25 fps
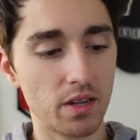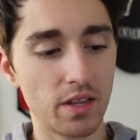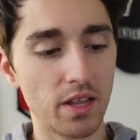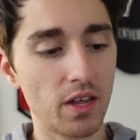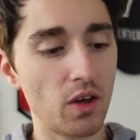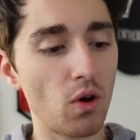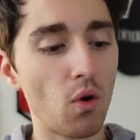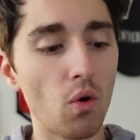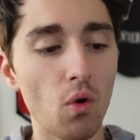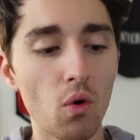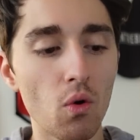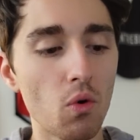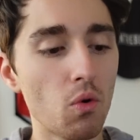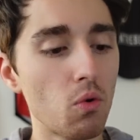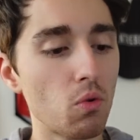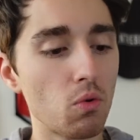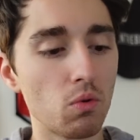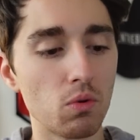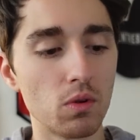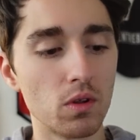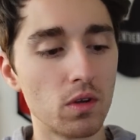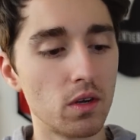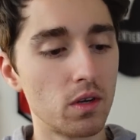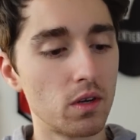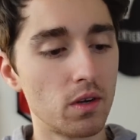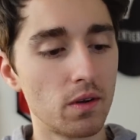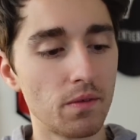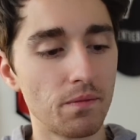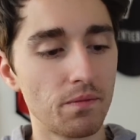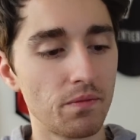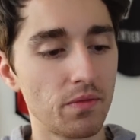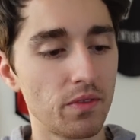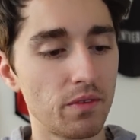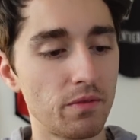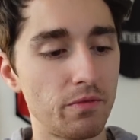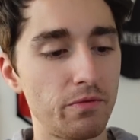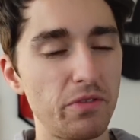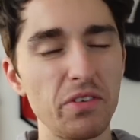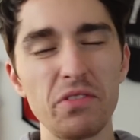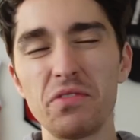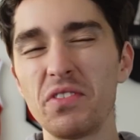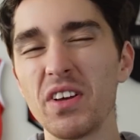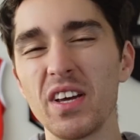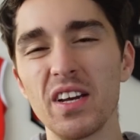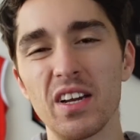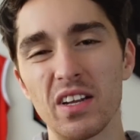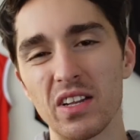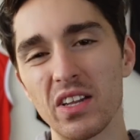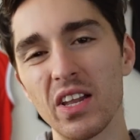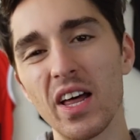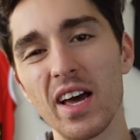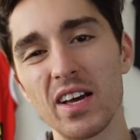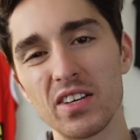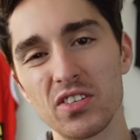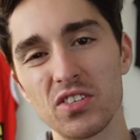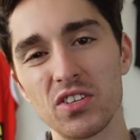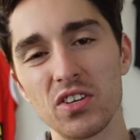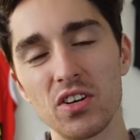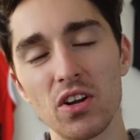They're all 15 and less.